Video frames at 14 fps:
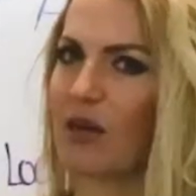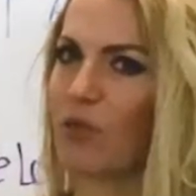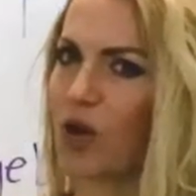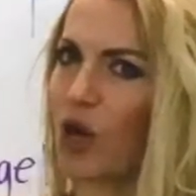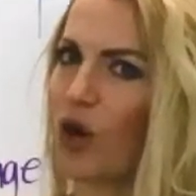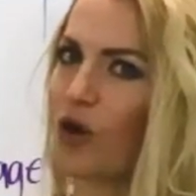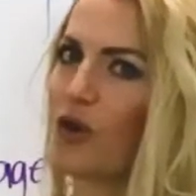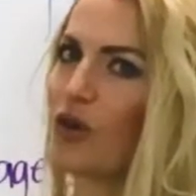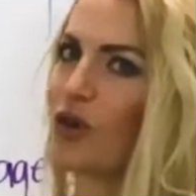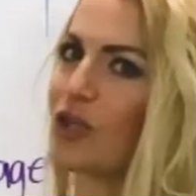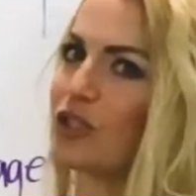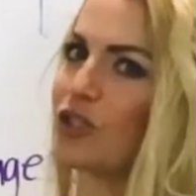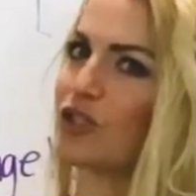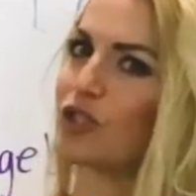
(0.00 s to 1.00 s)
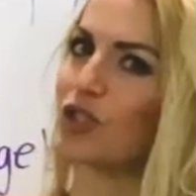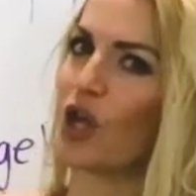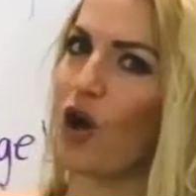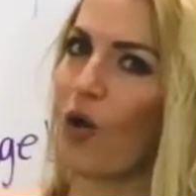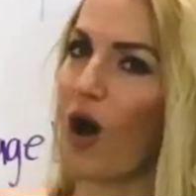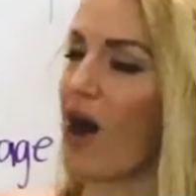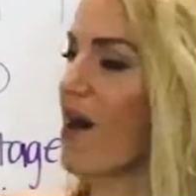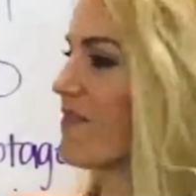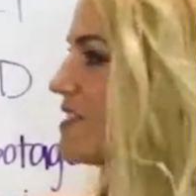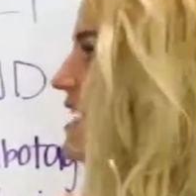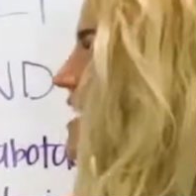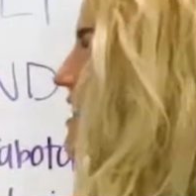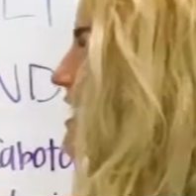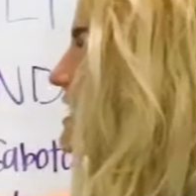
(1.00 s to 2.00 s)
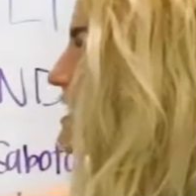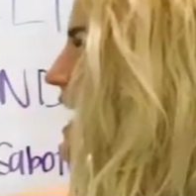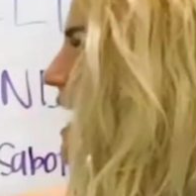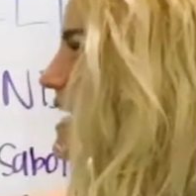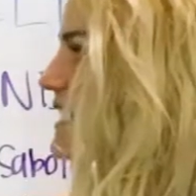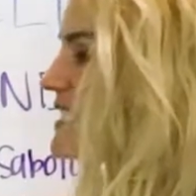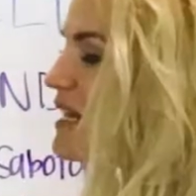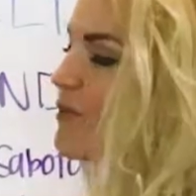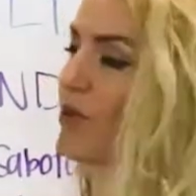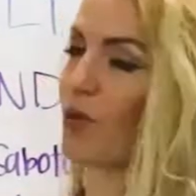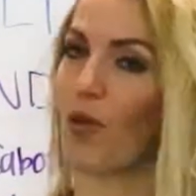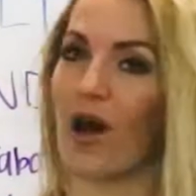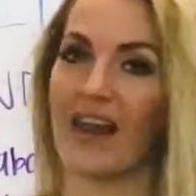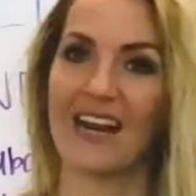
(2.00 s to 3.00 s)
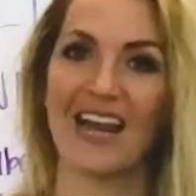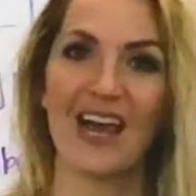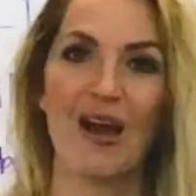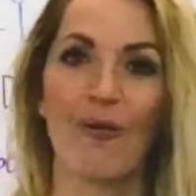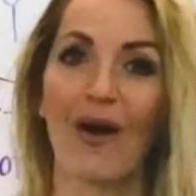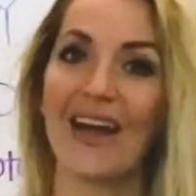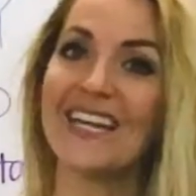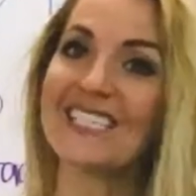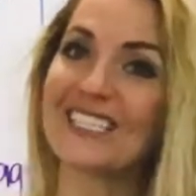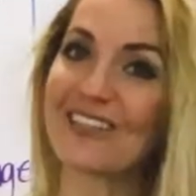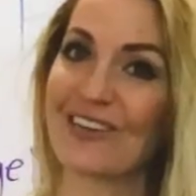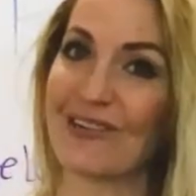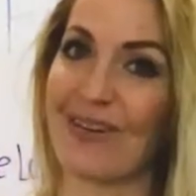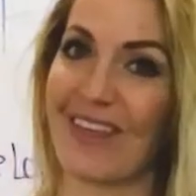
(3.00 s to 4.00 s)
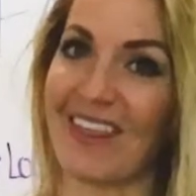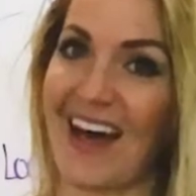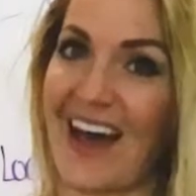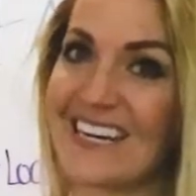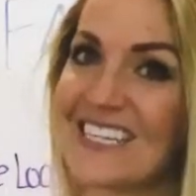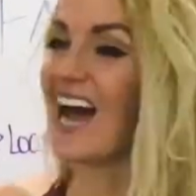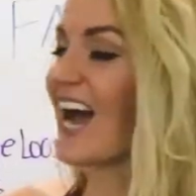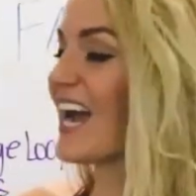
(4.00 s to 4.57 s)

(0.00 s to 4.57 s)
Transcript: And we're heard so often that diet is number one. Well, I disagree with that that.